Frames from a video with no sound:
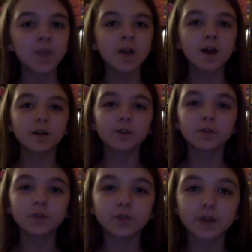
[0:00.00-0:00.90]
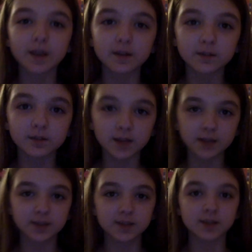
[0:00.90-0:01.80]
Another thing I like
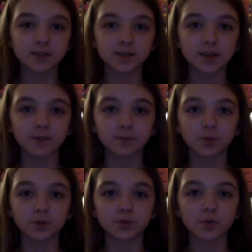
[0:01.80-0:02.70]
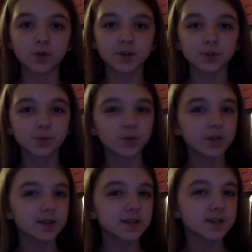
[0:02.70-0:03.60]
to see in safe bird toys are pretty
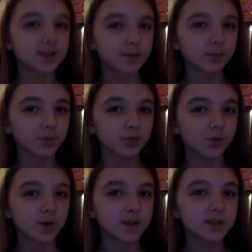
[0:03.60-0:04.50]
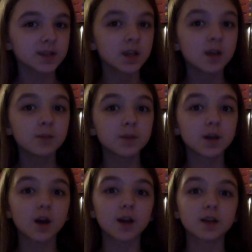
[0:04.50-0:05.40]
simple toys,
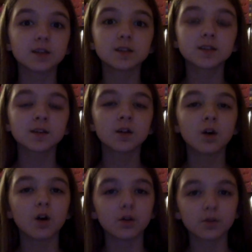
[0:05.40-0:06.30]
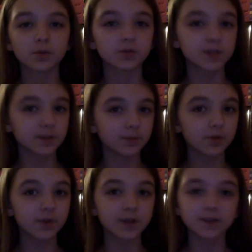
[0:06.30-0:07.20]
because although they're simple,
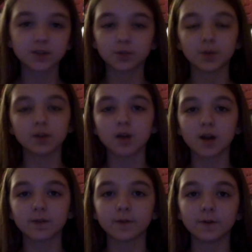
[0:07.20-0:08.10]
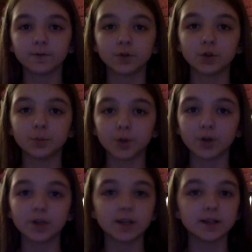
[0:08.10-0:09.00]
they can still be a lot of fun for your bird,
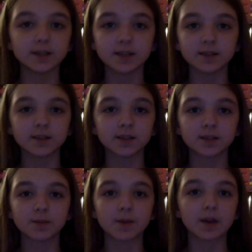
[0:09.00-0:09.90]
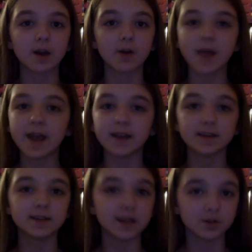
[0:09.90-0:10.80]
and it's easiest to pick out any
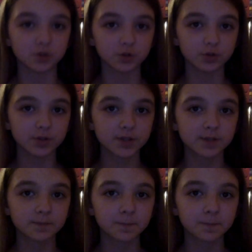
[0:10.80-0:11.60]
dangers.